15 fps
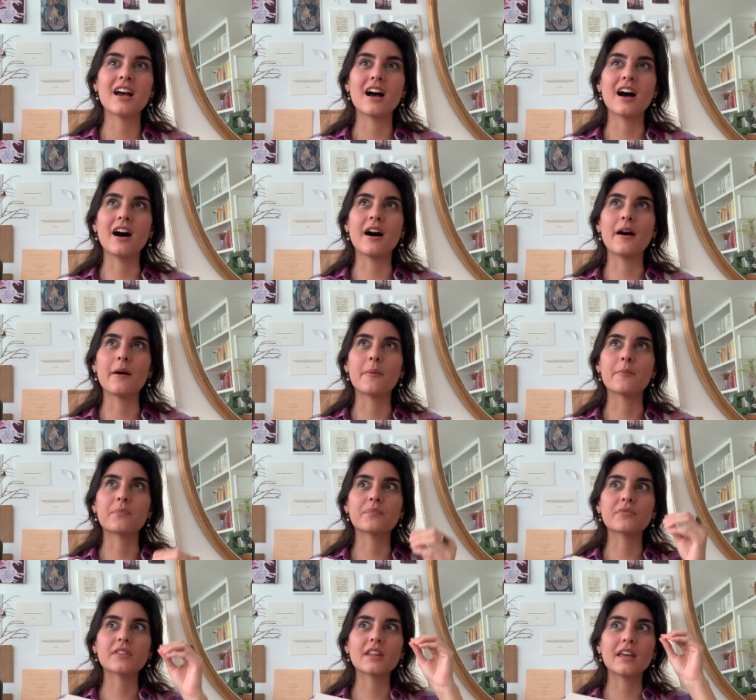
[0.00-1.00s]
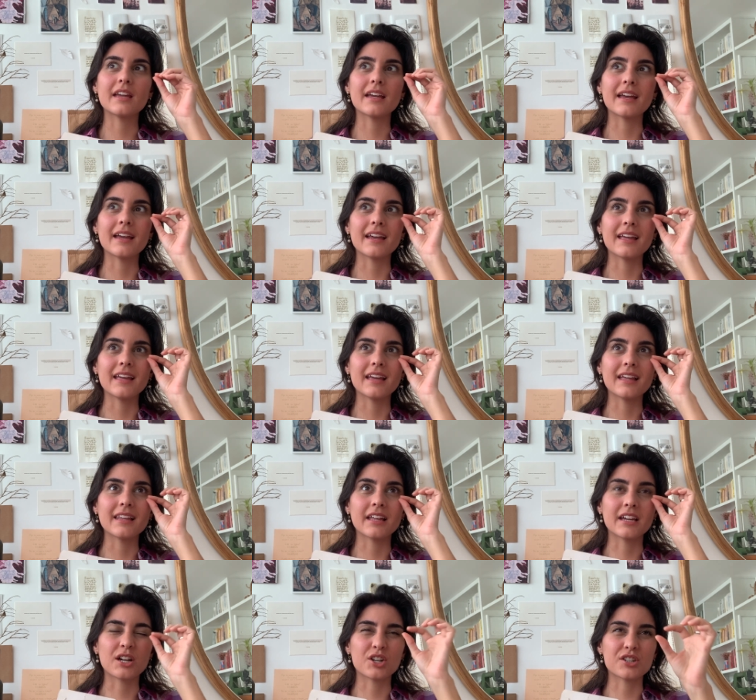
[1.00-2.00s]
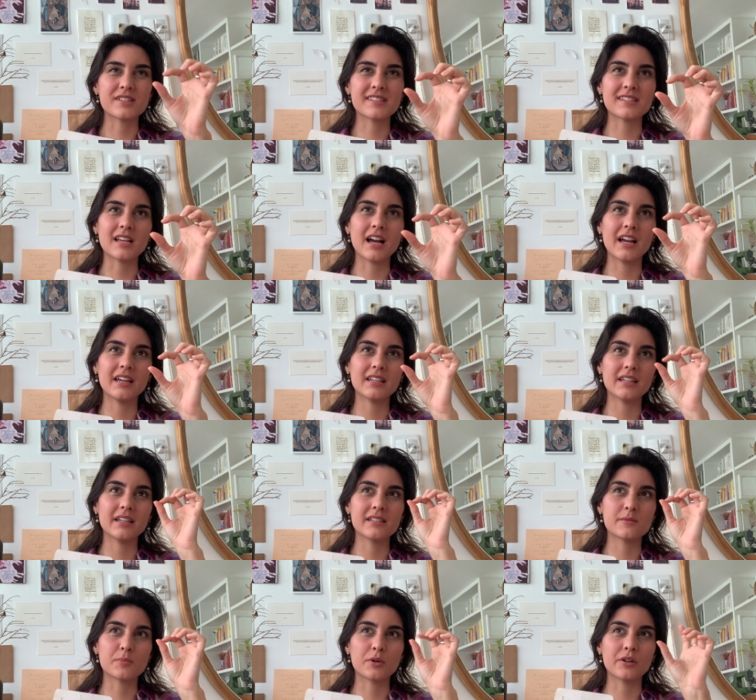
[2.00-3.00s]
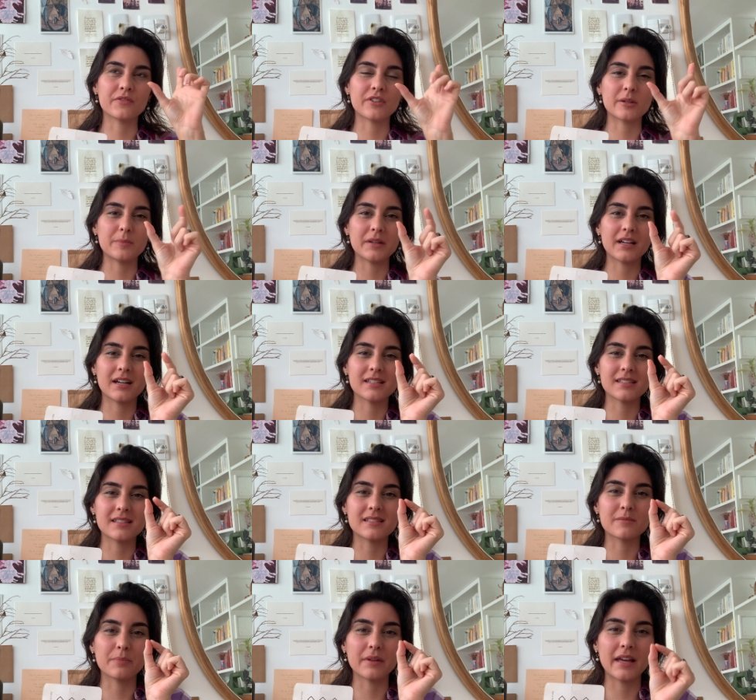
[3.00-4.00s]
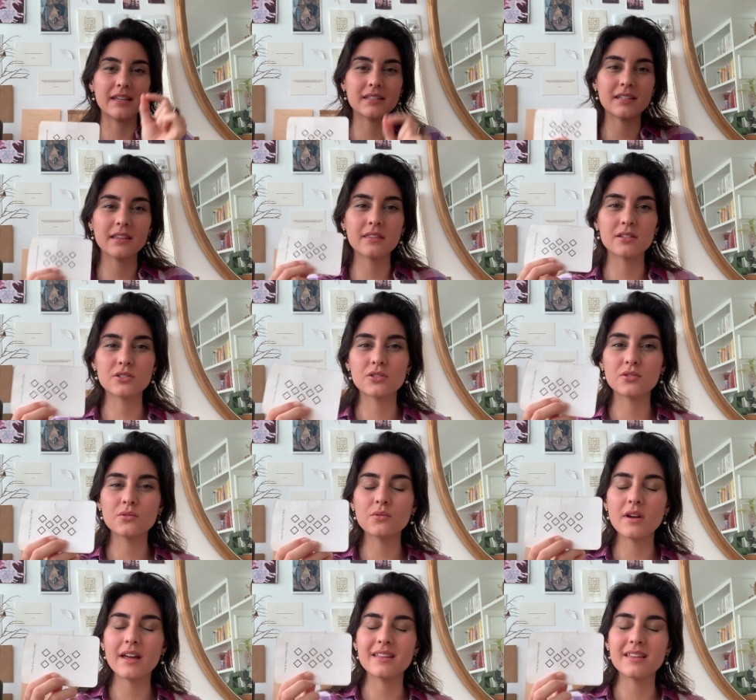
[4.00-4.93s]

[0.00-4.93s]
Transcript: like our sight is perfect because it's blending the two.